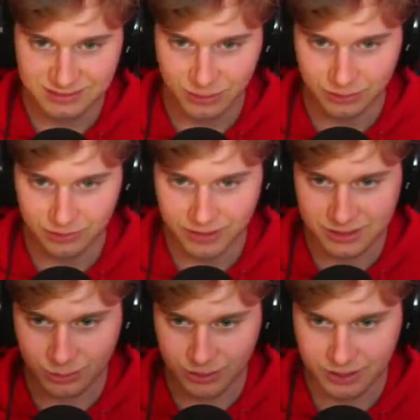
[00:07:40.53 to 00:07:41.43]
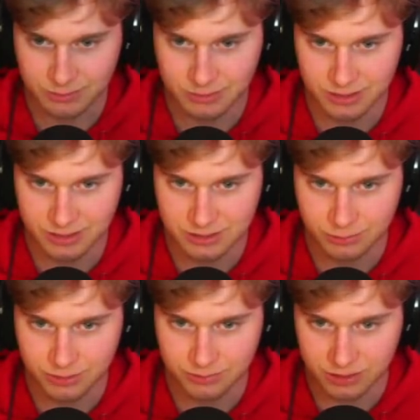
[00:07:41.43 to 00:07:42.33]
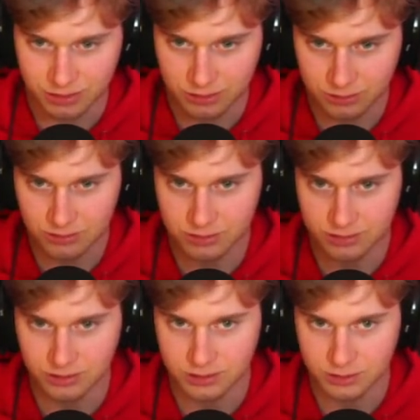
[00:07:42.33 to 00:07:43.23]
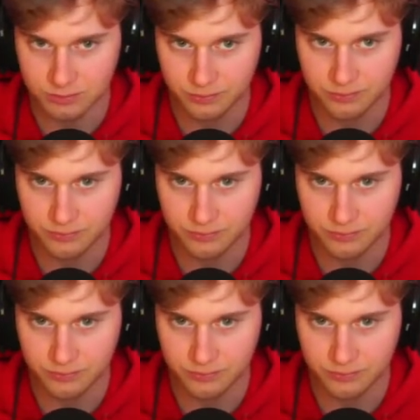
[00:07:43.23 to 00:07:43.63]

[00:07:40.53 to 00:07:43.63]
well, that's one enemy less that we have to kill. Um,